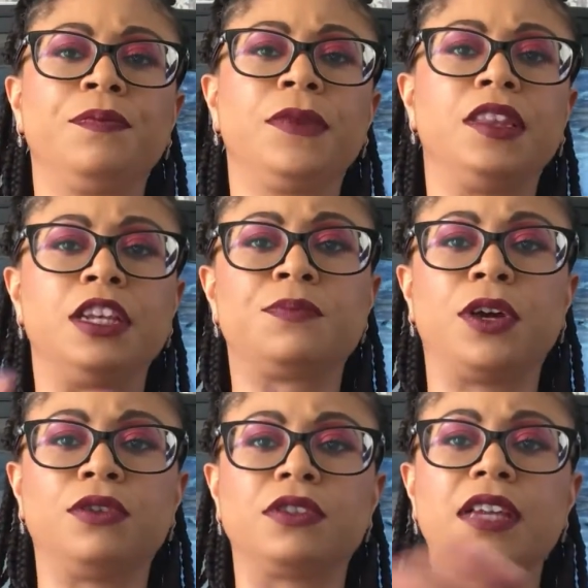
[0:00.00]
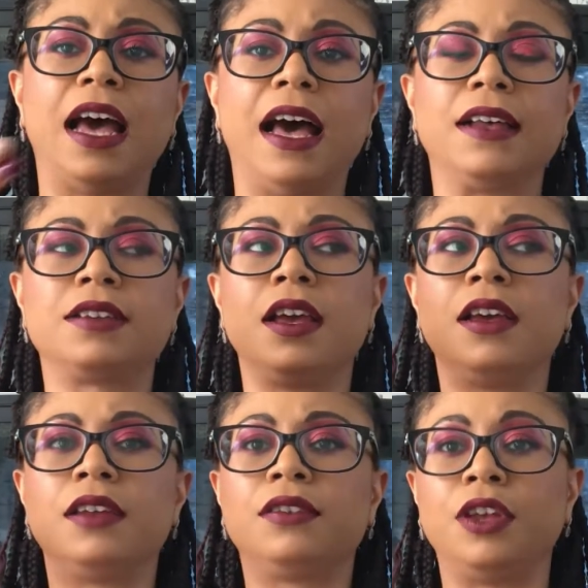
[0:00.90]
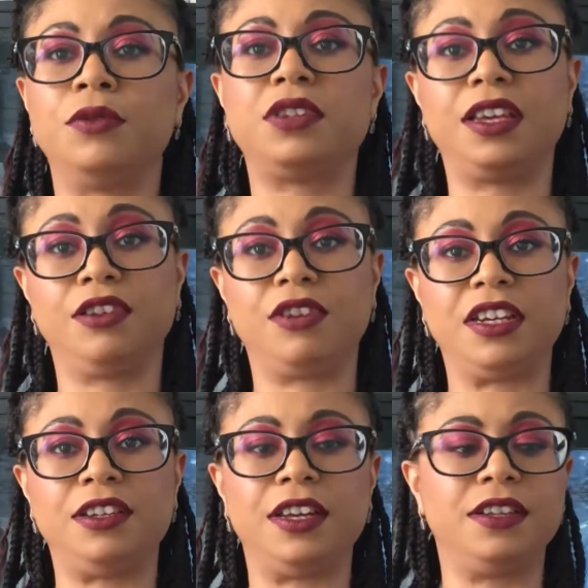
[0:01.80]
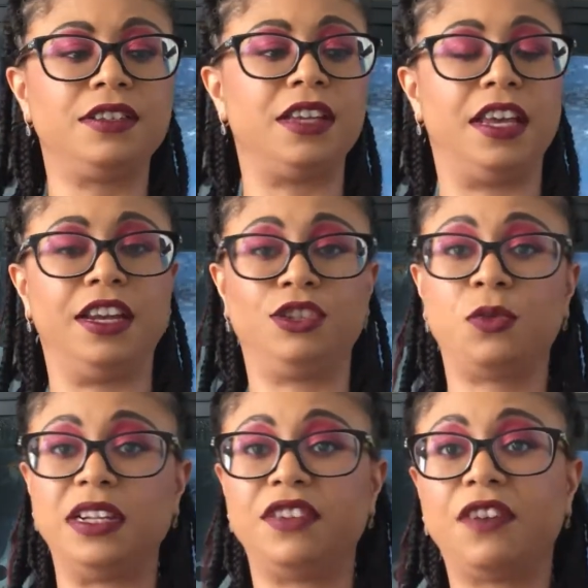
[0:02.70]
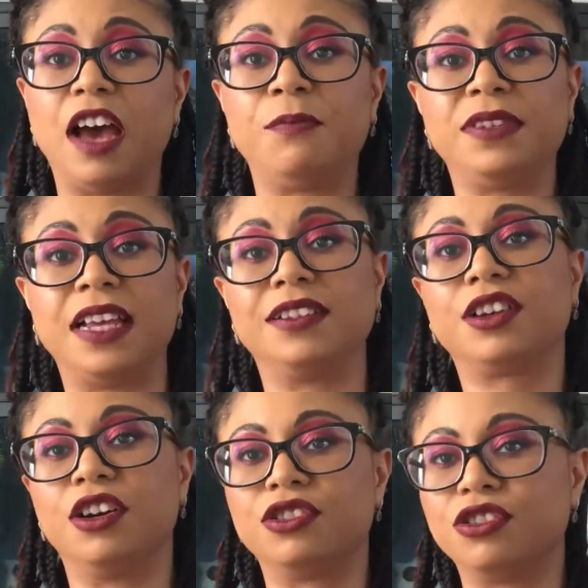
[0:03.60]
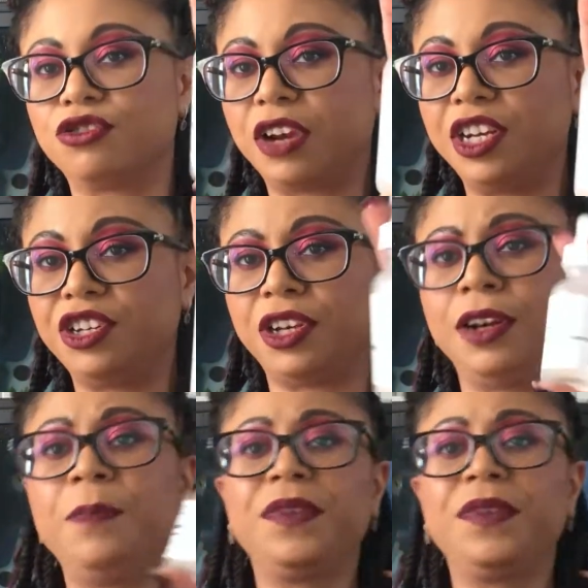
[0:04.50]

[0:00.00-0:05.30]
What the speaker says: This product has those ingredients in a 25% concentration.